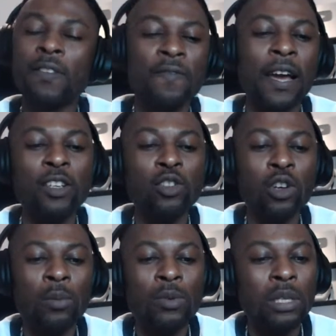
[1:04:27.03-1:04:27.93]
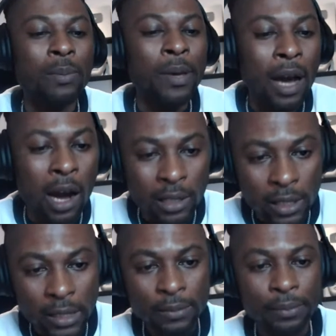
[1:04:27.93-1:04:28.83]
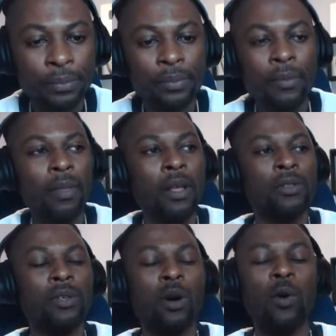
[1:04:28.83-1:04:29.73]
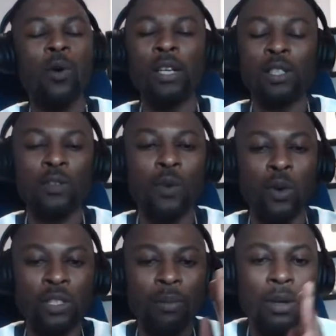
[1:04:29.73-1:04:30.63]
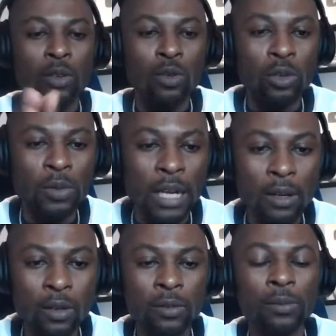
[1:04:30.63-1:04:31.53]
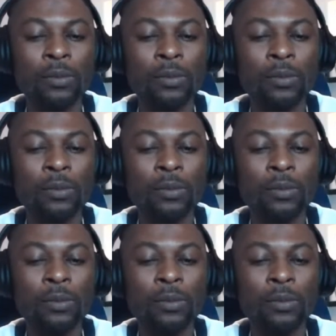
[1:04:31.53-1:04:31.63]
finding jobs was a bit hard. So I just focused on my YouTube channel.